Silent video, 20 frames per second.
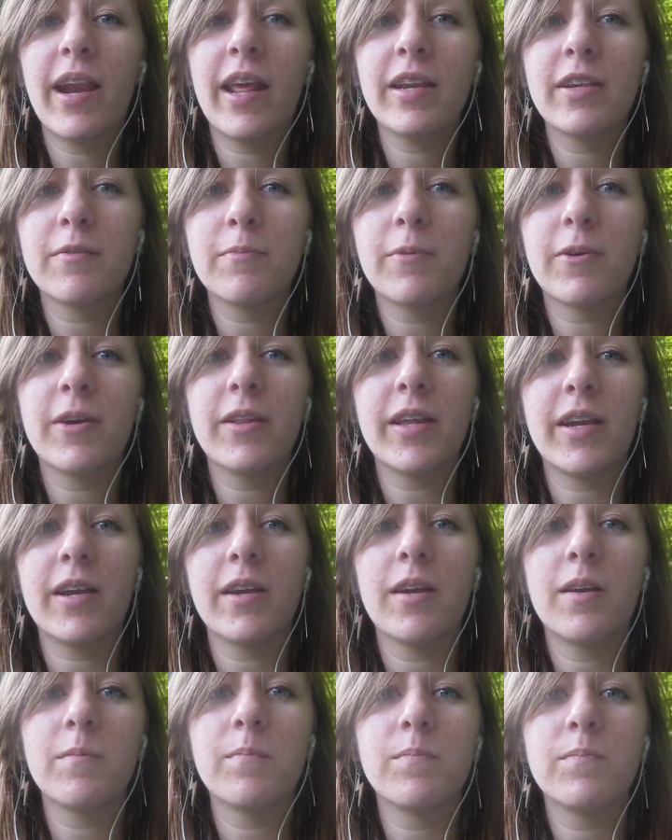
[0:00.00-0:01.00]
and I just bought like
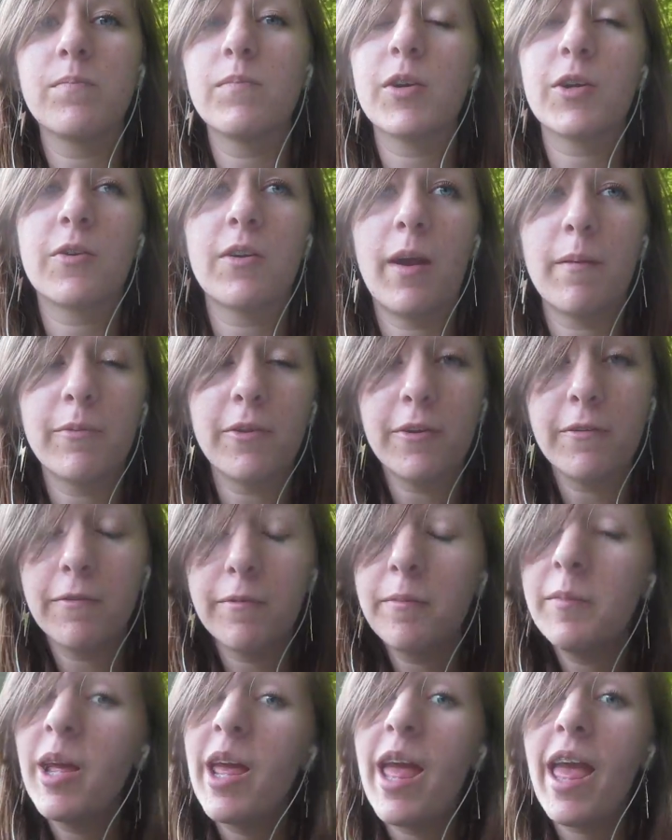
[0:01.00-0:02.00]
a crap load of
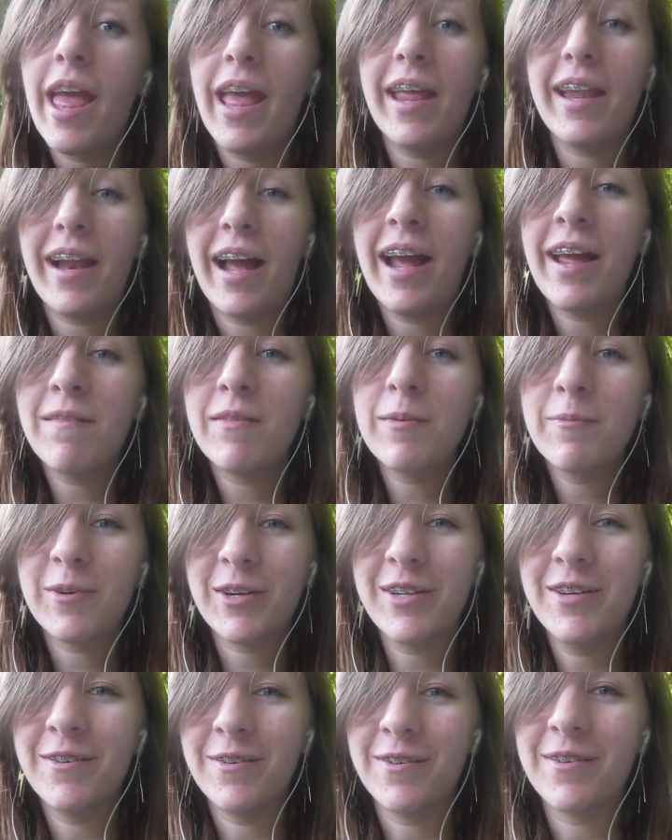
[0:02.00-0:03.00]
them. And I have that
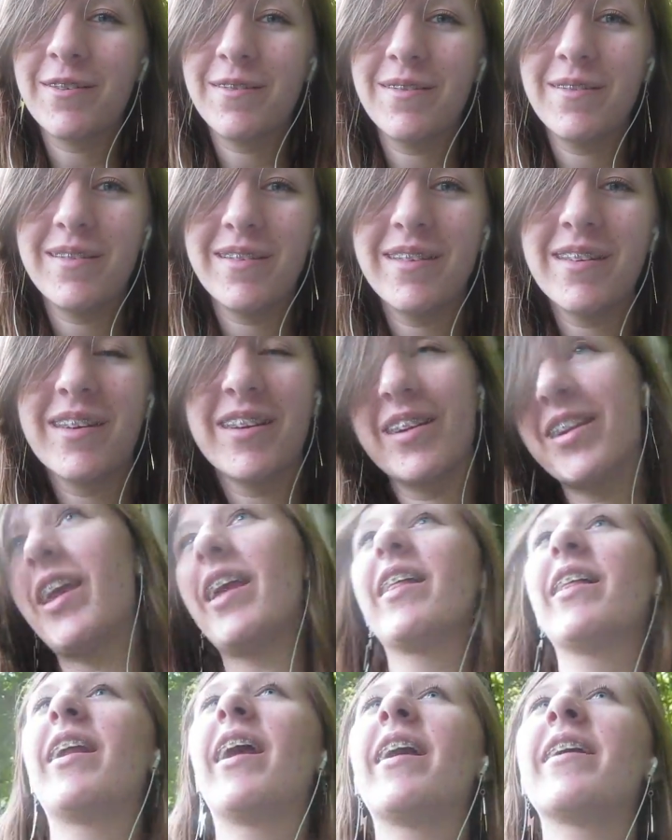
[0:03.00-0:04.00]
book too,
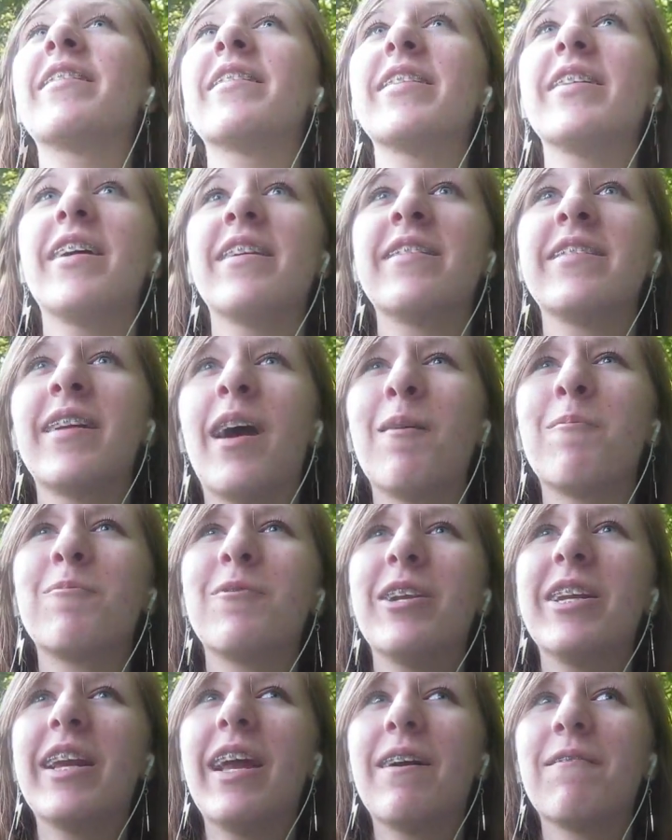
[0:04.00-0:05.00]
Caitlyn. I
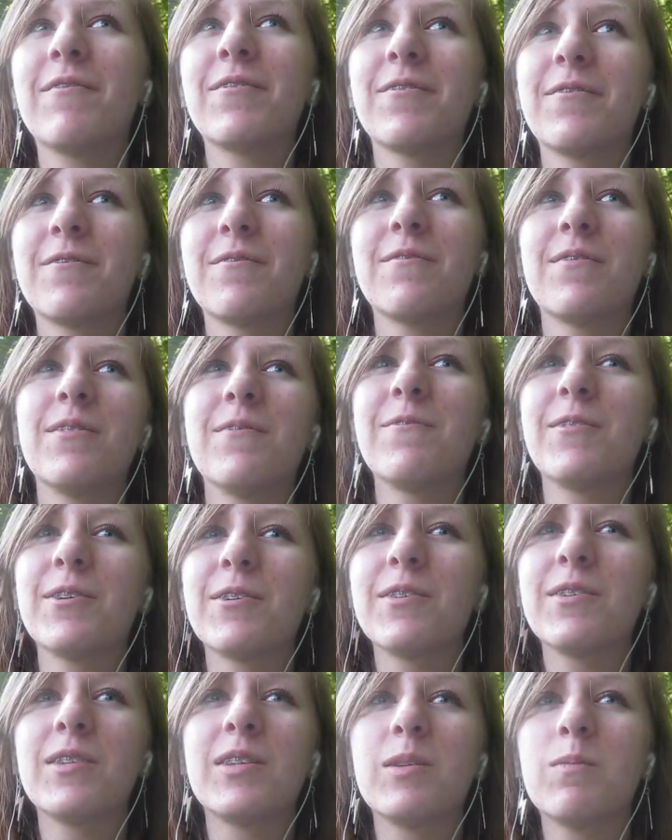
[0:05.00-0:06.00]
stopped reading it after the
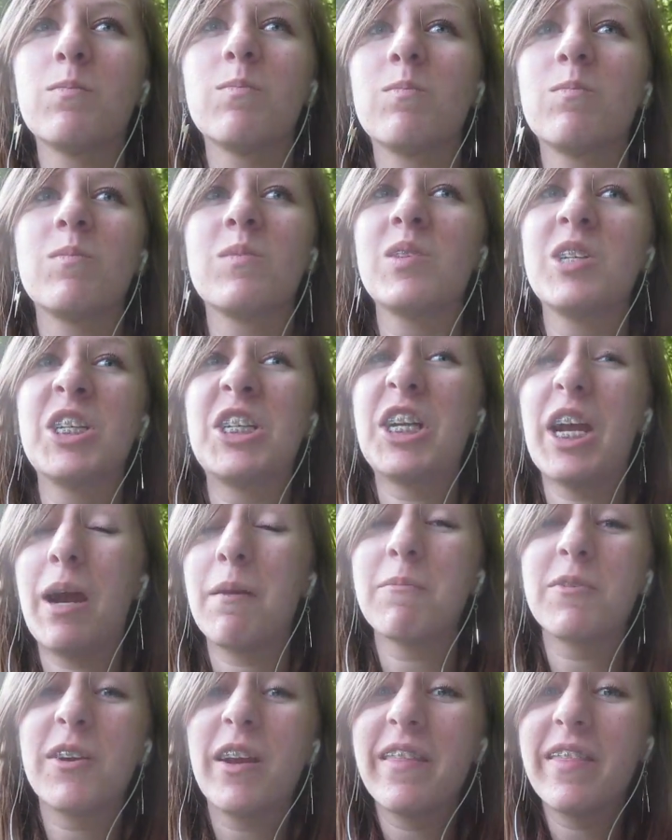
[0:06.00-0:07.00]
first
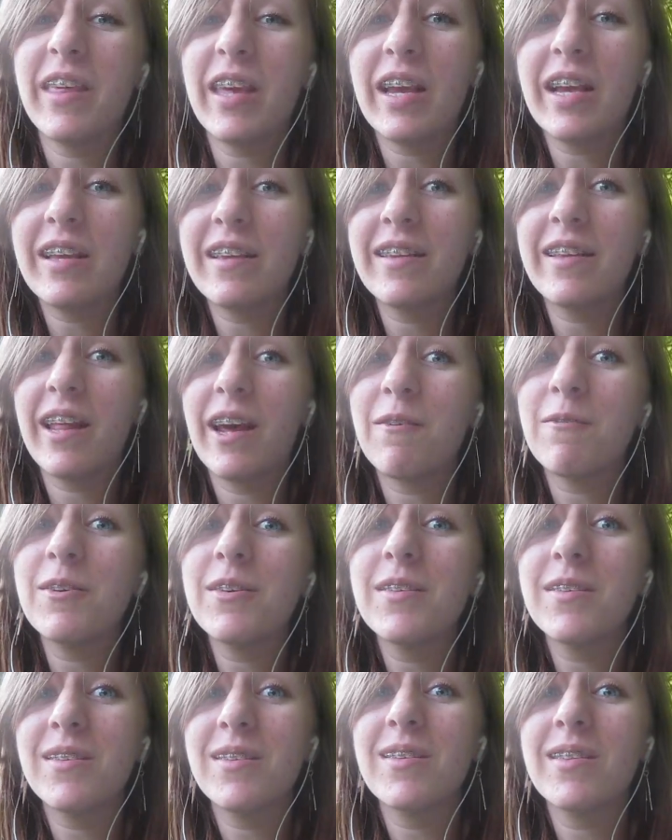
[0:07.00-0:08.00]
chapter, I think, because that
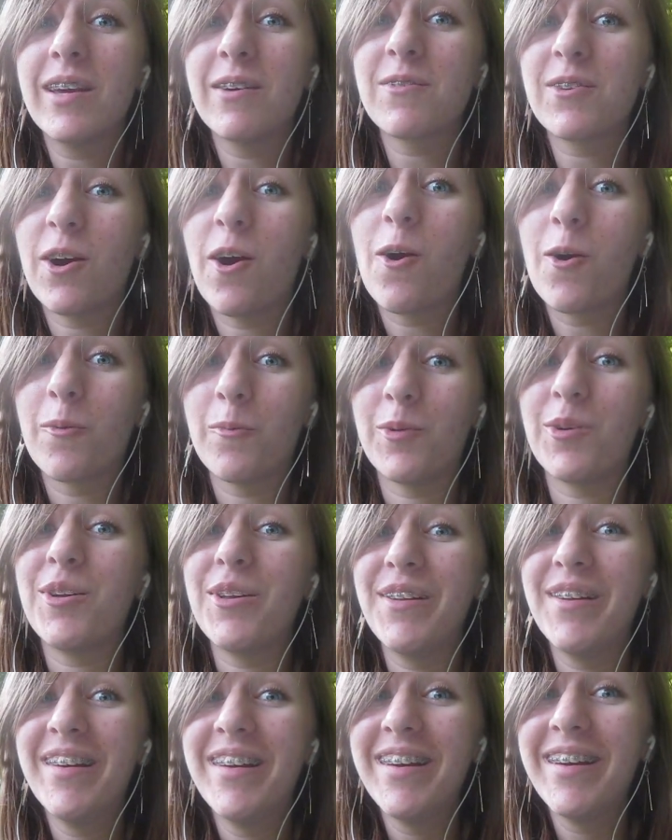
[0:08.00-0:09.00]
was
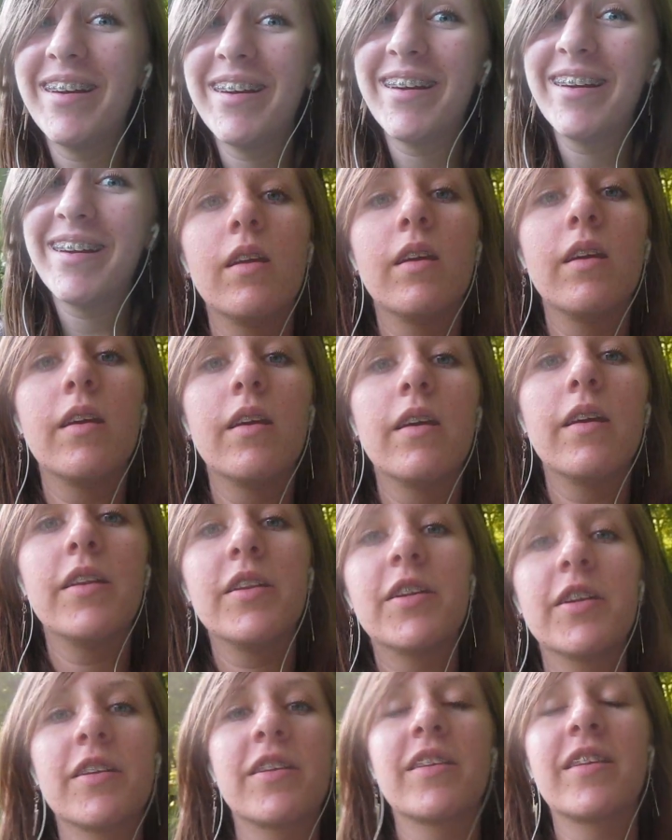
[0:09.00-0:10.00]
horrible.
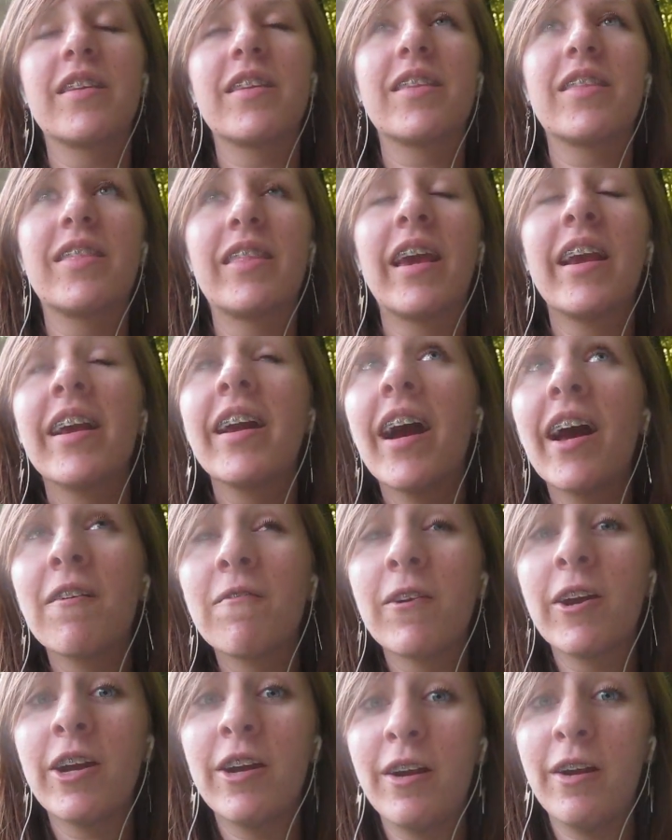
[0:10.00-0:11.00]
Just thank
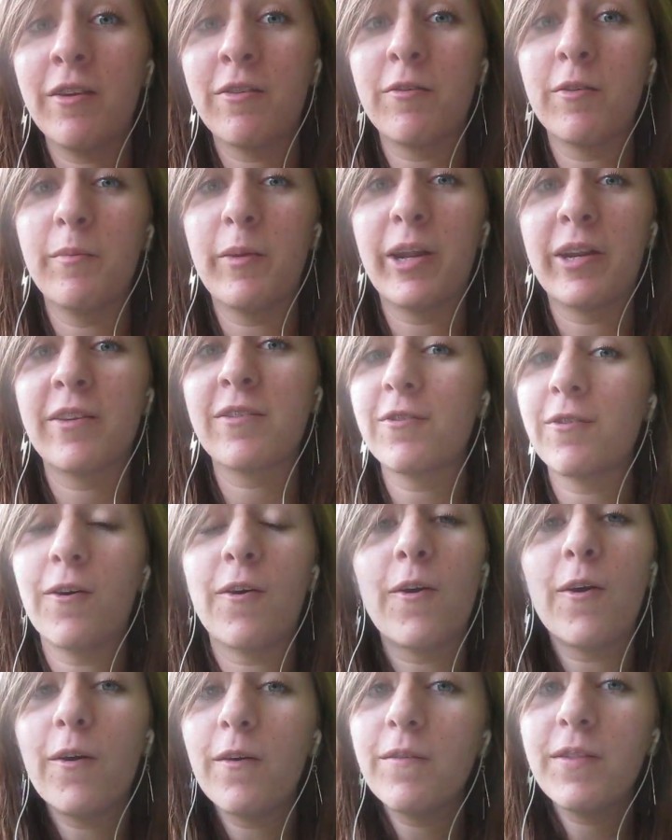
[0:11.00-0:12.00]
God for Harry History, man, because
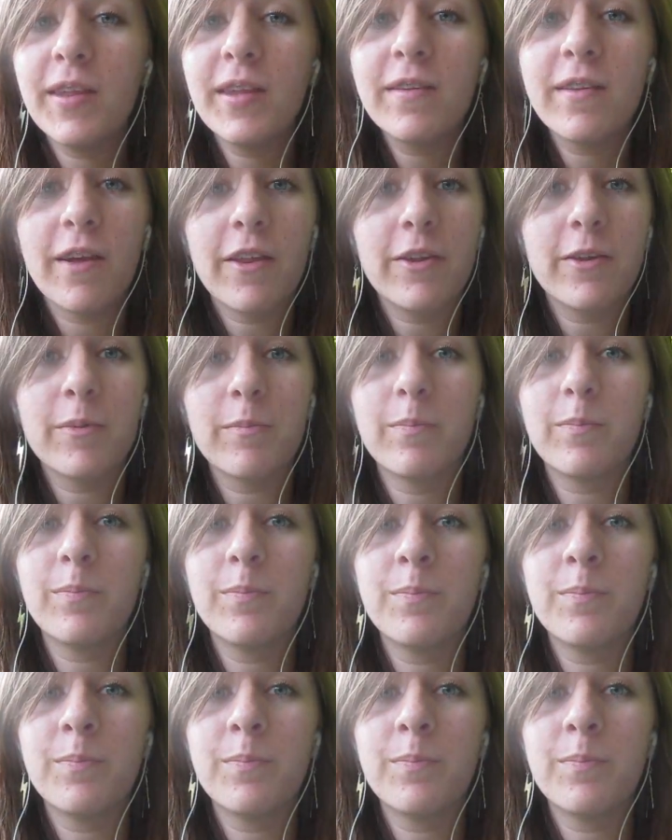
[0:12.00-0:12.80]
all these other